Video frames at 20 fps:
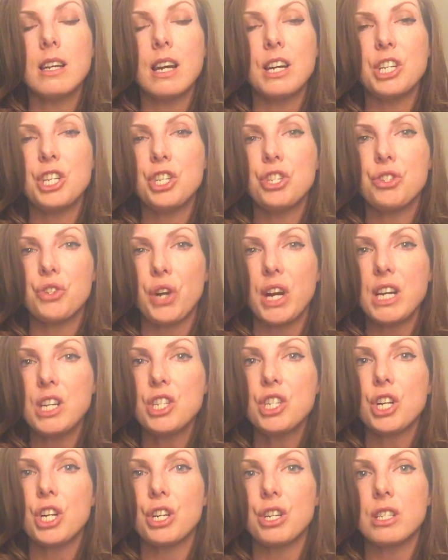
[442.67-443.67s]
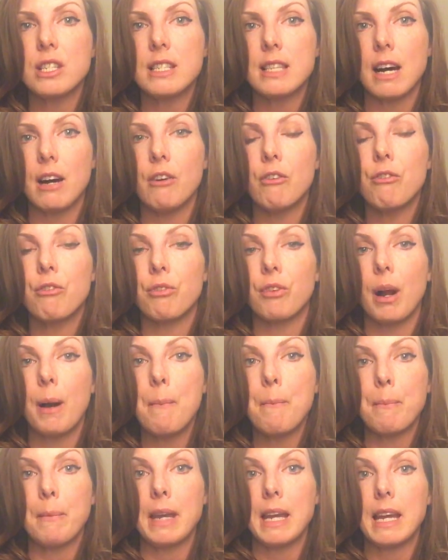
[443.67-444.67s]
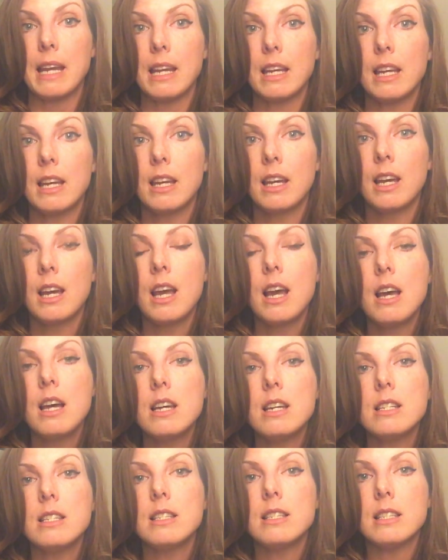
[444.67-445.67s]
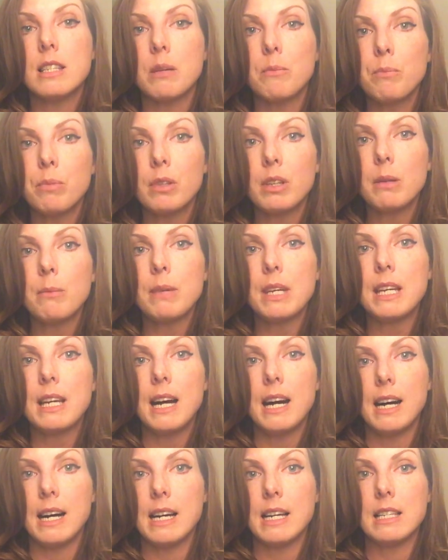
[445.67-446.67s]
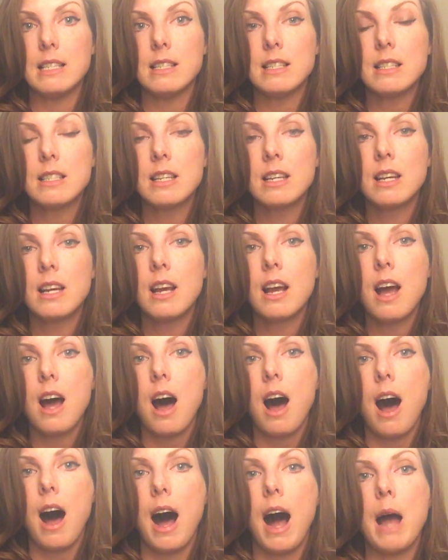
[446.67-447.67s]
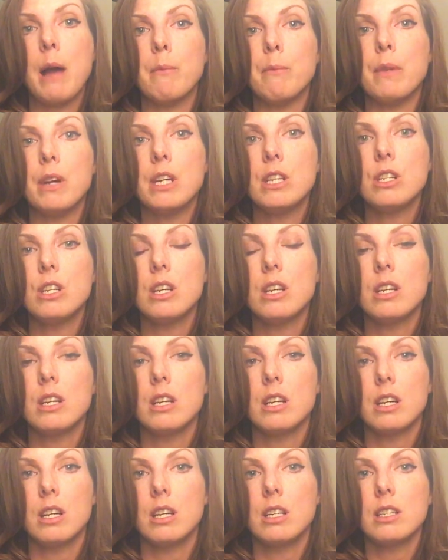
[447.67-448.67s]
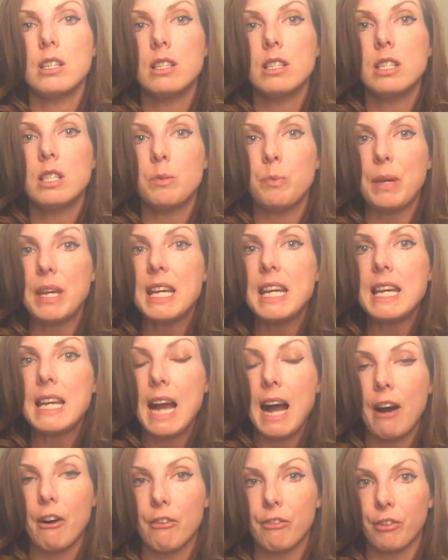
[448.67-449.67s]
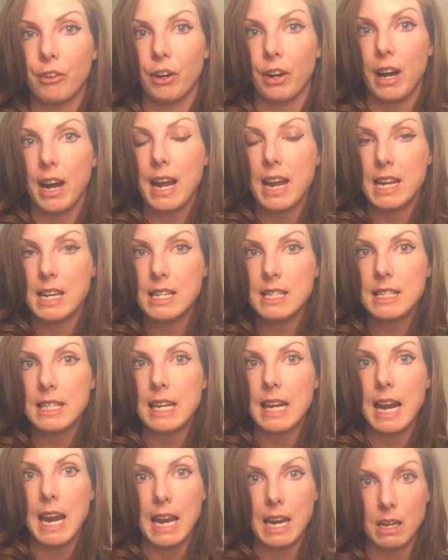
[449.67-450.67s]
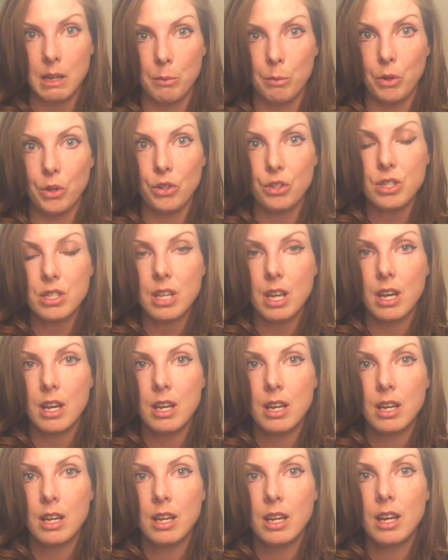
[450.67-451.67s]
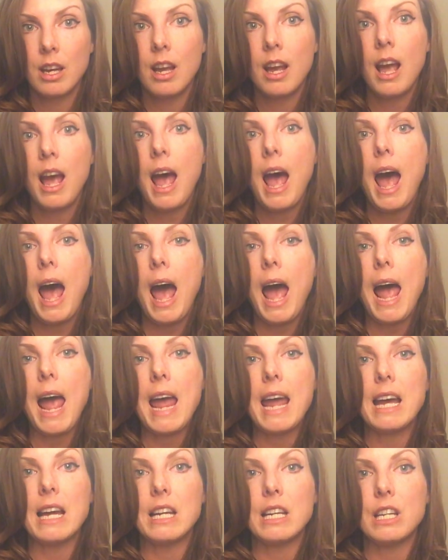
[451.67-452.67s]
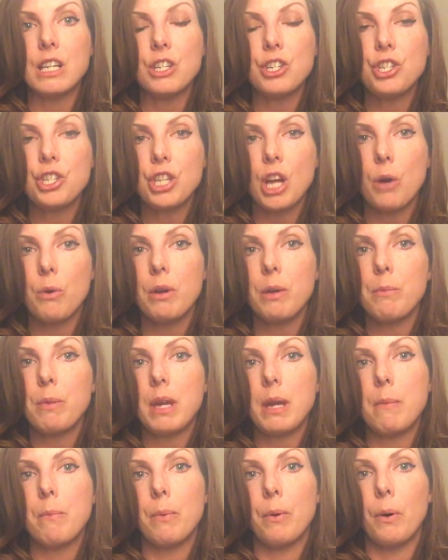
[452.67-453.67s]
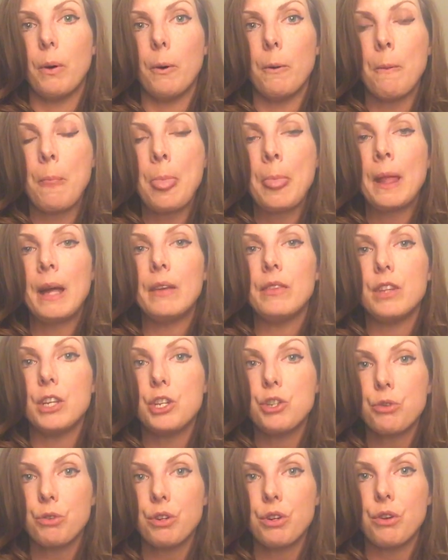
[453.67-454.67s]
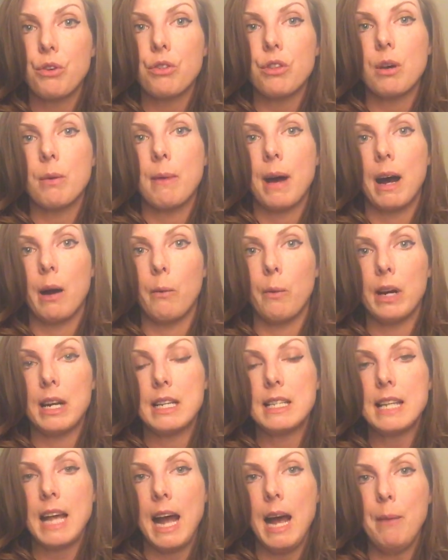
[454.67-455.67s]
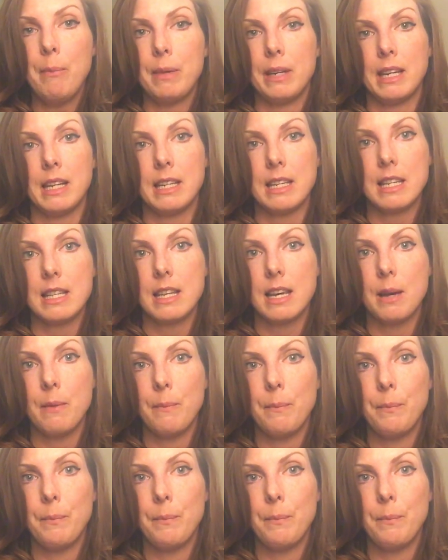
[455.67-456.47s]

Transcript: estrange herself from me simply because I'm speaking out for innocent animals and showing people the truth about what is happening to them.